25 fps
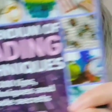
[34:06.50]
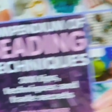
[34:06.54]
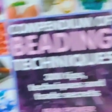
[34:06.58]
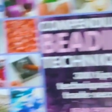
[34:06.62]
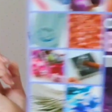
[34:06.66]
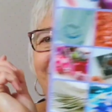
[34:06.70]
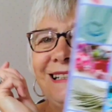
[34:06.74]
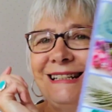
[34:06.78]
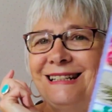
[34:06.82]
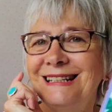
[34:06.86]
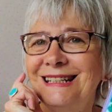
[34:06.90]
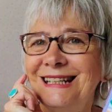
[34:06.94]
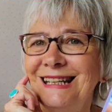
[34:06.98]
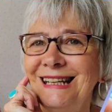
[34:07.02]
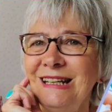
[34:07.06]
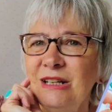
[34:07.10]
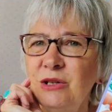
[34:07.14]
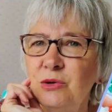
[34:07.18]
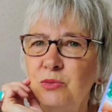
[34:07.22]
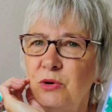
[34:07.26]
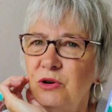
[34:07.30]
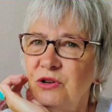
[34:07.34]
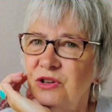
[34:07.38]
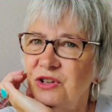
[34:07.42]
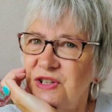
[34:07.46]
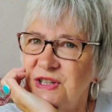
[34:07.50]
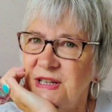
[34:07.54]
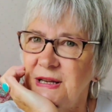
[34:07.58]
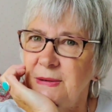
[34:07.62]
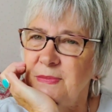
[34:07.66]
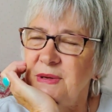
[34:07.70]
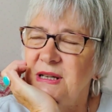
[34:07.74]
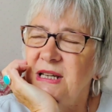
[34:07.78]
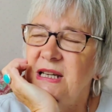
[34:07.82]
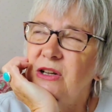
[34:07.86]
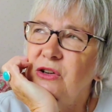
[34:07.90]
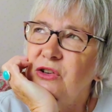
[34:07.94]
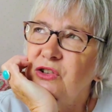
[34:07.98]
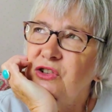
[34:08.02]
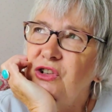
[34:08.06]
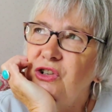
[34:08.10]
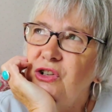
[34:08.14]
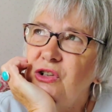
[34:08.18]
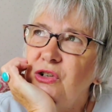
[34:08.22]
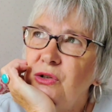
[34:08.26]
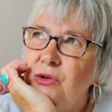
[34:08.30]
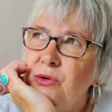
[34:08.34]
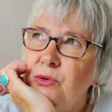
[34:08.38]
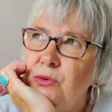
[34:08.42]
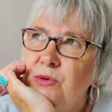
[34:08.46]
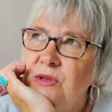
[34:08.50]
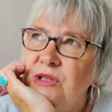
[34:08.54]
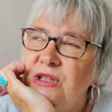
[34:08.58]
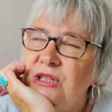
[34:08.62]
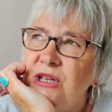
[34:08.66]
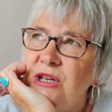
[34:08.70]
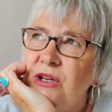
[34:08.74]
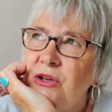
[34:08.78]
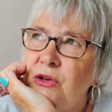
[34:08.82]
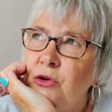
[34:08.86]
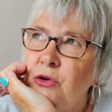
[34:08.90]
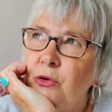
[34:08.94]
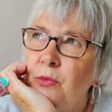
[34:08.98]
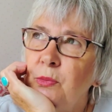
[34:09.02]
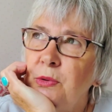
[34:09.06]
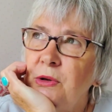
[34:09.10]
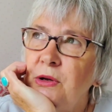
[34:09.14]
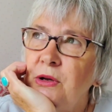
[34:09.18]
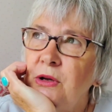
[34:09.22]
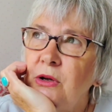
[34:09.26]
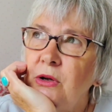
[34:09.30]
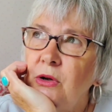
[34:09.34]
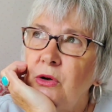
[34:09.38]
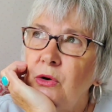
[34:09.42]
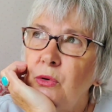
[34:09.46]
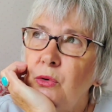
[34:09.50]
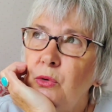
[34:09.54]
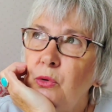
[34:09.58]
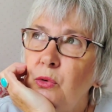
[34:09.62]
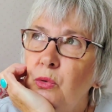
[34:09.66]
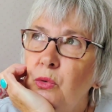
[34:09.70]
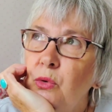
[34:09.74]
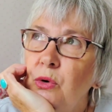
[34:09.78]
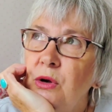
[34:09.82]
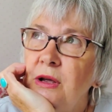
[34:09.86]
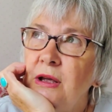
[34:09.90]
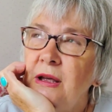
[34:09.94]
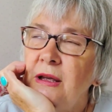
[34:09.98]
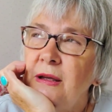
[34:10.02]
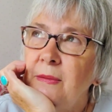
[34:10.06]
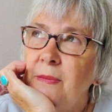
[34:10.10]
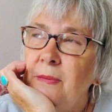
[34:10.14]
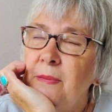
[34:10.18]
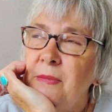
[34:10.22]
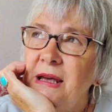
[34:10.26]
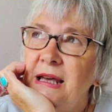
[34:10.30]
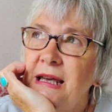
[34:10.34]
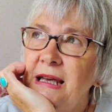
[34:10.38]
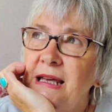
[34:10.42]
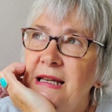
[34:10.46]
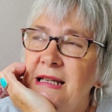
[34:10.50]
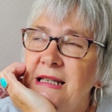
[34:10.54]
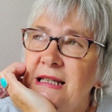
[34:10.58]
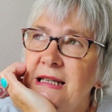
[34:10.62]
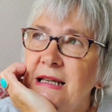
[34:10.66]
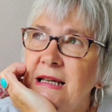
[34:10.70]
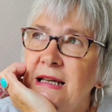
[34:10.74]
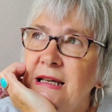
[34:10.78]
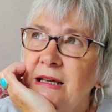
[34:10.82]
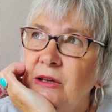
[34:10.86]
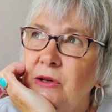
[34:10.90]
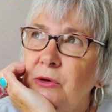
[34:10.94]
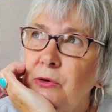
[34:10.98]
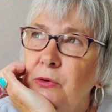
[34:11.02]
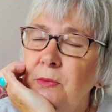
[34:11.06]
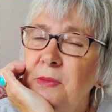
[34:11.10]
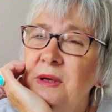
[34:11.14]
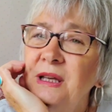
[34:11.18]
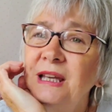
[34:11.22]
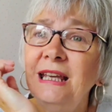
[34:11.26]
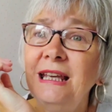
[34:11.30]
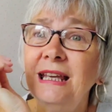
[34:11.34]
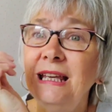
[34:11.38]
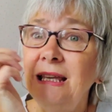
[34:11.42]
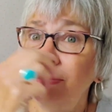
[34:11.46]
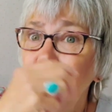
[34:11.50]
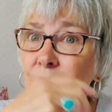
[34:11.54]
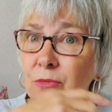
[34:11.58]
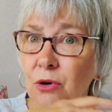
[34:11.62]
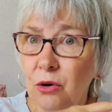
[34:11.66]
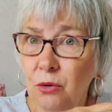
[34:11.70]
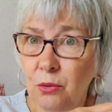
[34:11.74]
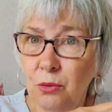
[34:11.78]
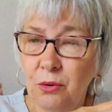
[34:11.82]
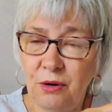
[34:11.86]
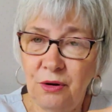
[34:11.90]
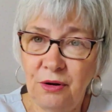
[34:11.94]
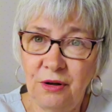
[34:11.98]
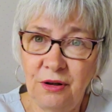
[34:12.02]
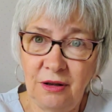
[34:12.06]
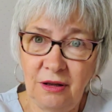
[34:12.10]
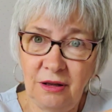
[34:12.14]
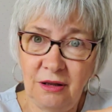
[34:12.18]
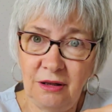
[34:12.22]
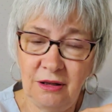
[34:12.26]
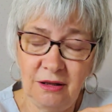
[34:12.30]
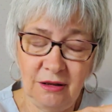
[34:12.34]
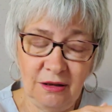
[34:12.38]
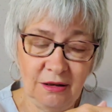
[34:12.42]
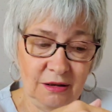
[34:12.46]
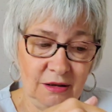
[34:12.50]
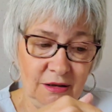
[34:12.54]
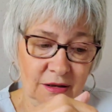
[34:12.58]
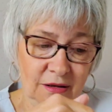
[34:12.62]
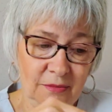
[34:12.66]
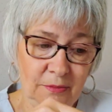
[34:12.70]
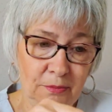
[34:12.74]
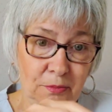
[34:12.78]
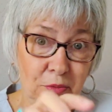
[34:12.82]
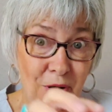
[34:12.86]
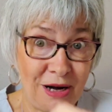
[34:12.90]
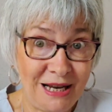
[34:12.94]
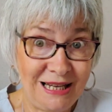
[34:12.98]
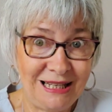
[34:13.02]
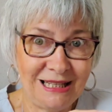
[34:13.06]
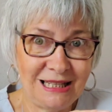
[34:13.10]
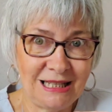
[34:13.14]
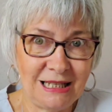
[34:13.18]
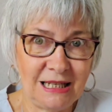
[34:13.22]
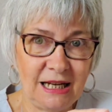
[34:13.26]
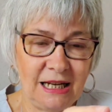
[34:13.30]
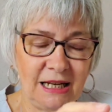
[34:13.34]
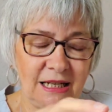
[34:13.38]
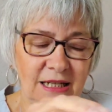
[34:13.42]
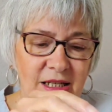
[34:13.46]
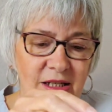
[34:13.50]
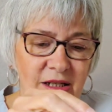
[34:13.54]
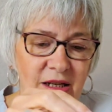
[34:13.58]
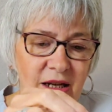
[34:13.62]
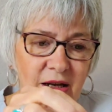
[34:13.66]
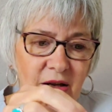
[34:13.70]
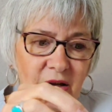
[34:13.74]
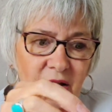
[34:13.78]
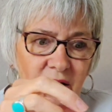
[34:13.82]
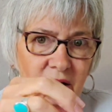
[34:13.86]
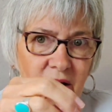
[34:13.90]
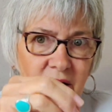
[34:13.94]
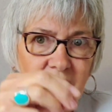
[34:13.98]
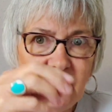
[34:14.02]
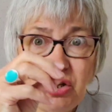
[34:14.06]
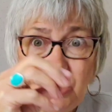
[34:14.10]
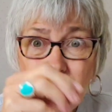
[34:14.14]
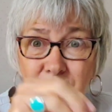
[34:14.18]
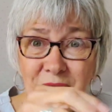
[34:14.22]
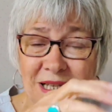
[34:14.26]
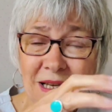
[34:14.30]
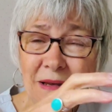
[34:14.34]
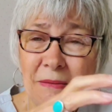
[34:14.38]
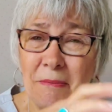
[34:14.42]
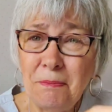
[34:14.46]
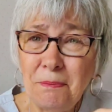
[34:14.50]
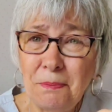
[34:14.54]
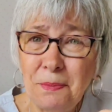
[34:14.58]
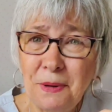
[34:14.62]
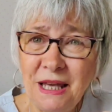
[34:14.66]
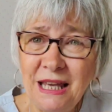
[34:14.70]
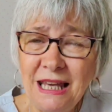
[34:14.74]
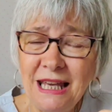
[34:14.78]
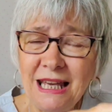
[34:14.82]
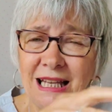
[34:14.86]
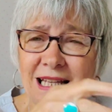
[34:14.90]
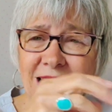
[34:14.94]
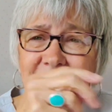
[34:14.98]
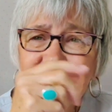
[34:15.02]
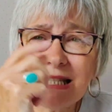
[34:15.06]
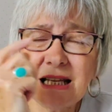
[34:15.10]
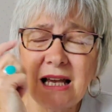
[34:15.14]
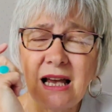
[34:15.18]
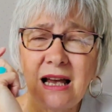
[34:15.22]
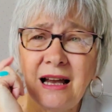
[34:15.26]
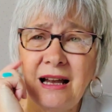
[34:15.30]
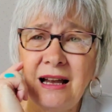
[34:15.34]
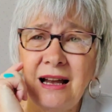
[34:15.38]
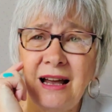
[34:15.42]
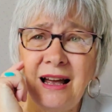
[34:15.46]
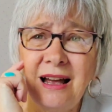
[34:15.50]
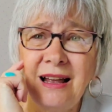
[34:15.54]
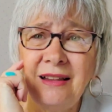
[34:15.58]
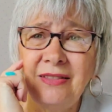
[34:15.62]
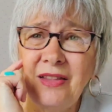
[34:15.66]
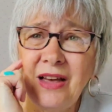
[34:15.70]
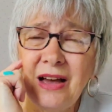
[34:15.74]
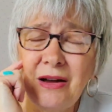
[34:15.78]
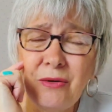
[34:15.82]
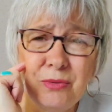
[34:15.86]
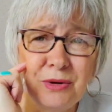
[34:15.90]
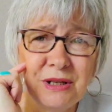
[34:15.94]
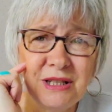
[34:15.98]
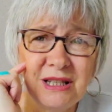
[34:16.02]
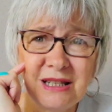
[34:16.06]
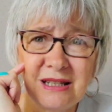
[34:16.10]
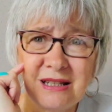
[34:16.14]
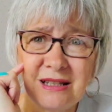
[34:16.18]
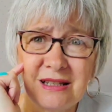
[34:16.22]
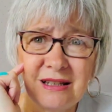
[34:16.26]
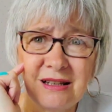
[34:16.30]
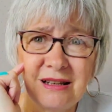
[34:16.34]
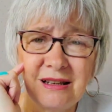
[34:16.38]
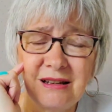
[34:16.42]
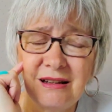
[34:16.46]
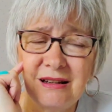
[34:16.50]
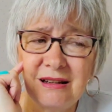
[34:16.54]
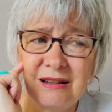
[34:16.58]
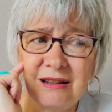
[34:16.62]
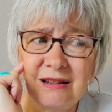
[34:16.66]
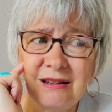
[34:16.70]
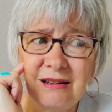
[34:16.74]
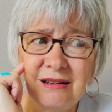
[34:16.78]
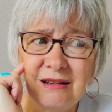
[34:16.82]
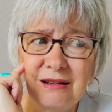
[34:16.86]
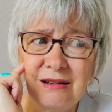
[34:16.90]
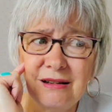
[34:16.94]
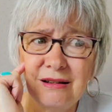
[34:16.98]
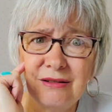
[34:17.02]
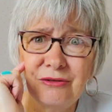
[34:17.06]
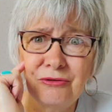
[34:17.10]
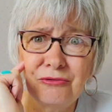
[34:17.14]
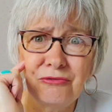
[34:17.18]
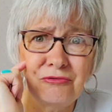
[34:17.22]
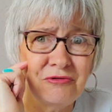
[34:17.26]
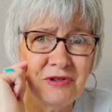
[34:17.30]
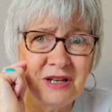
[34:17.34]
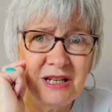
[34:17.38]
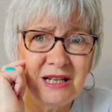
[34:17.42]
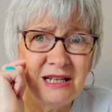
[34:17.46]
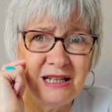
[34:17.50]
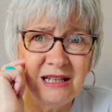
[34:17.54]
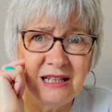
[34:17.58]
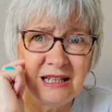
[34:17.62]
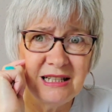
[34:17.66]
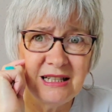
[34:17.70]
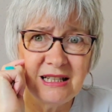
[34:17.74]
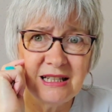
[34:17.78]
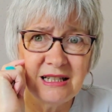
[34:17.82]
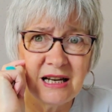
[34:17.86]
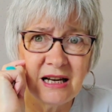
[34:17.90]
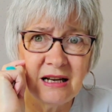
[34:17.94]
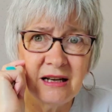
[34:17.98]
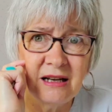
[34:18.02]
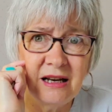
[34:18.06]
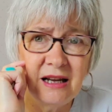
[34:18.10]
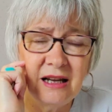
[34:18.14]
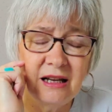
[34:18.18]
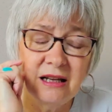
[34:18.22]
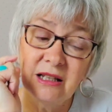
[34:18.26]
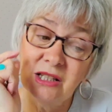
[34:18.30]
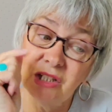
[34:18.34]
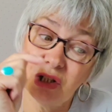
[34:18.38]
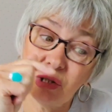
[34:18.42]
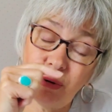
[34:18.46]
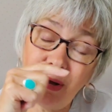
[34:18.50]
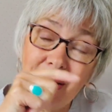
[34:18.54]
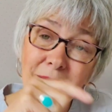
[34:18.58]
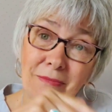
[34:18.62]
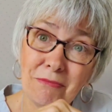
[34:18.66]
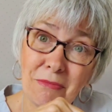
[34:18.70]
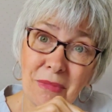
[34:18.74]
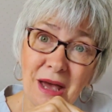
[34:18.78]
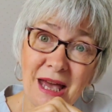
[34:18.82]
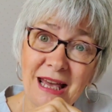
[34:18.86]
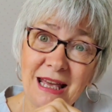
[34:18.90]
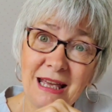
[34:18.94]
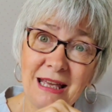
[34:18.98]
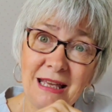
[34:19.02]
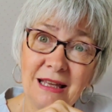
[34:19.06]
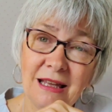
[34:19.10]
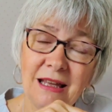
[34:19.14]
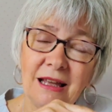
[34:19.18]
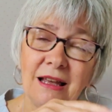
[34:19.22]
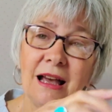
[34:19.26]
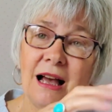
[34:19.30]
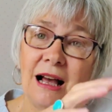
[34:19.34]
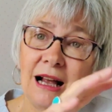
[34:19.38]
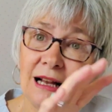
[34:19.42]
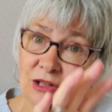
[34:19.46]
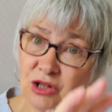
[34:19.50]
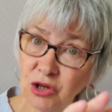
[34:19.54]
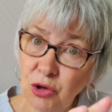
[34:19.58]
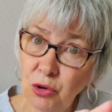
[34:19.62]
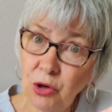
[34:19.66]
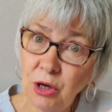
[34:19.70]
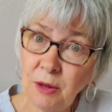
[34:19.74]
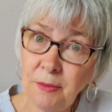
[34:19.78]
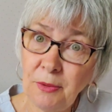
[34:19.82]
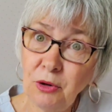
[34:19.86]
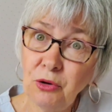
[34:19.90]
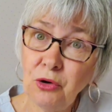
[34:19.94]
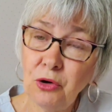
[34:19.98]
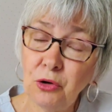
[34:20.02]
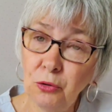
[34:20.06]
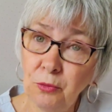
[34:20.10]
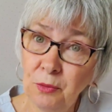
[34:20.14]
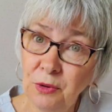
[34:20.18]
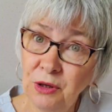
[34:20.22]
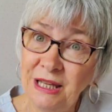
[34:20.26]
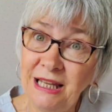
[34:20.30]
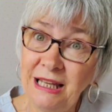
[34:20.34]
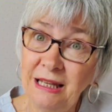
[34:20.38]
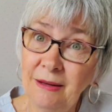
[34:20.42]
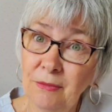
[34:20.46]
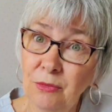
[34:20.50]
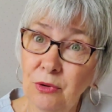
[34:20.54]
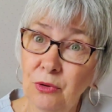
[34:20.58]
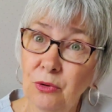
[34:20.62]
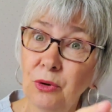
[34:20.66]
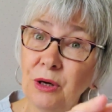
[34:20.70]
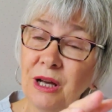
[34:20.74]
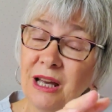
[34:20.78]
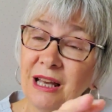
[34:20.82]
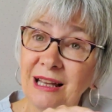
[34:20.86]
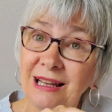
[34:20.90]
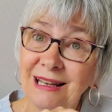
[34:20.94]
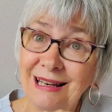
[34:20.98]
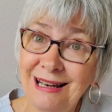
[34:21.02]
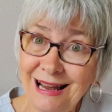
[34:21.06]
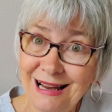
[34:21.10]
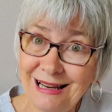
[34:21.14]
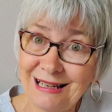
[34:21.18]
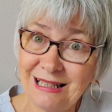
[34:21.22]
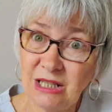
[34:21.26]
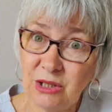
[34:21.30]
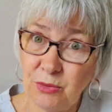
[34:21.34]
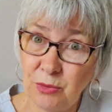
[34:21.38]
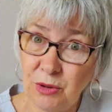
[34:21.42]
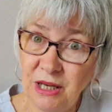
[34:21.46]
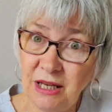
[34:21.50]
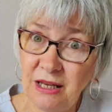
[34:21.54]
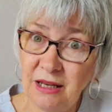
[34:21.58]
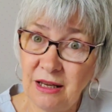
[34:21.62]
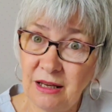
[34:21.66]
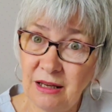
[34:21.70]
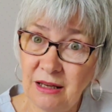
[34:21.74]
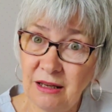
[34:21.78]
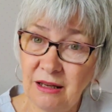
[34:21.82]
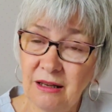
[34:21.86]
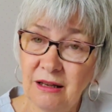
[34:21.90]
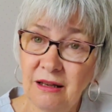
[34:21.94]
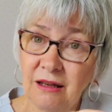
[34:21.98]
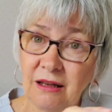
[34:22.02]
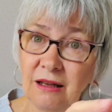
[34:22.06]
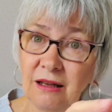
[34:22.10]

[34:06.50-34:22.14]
And I did watch somebody on YouTube who made a kumihimo bracelet using beads, and that was really stunning. So I'll talk about kumihimo next week,